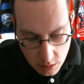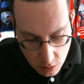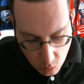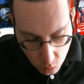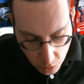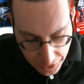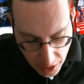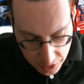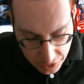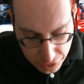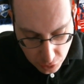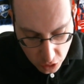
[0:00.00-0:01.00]
was not
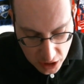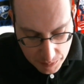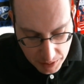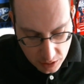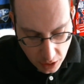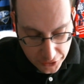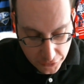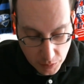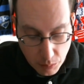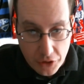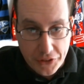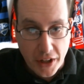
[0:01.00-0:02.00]
solely because of a
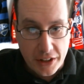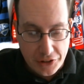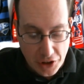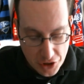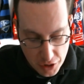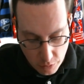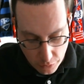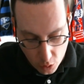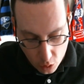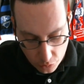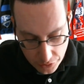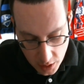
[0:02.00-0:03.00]
multi-season
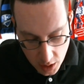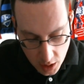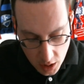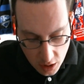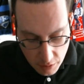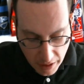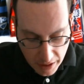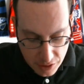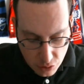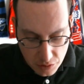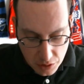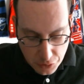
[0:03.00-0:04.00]
revolt by
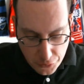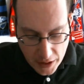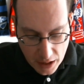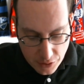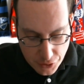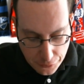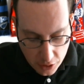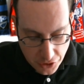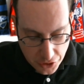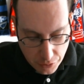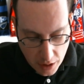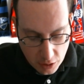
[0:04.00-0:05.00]
Union fans
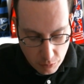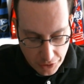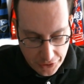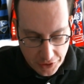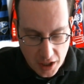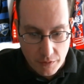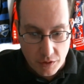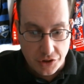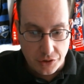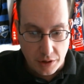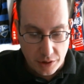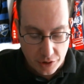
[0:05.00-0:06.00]
frustrated with
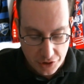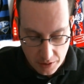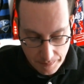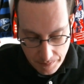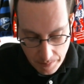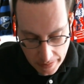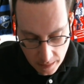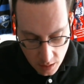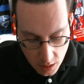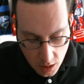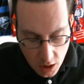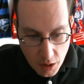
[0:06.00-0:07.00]
Sakevich's leadership,
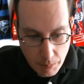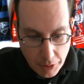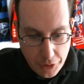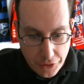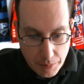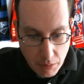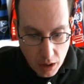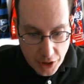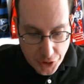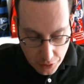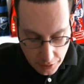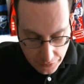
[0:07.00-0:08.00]
but the
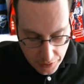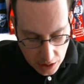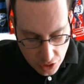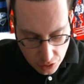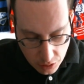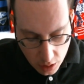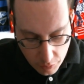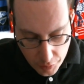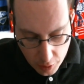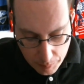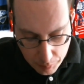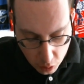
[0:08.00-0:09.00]
demonstrative nature of
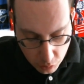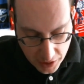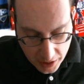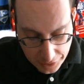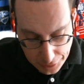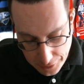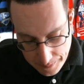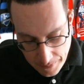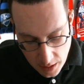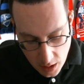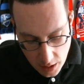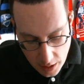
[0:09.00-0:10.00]
their protests
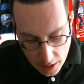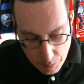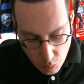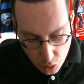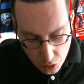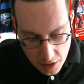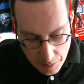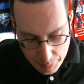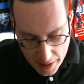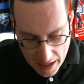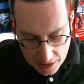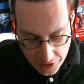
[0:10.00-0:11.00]
had more
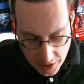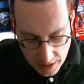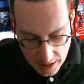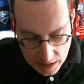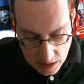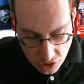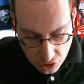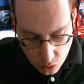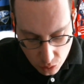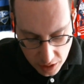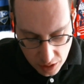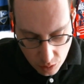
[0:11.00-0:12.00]
impact than any
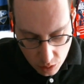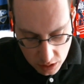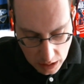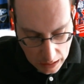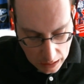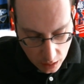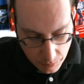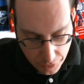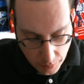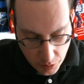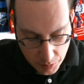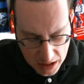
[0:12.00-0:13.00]
story or column
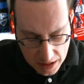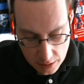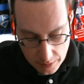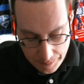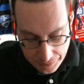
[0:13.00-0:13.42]
from the media.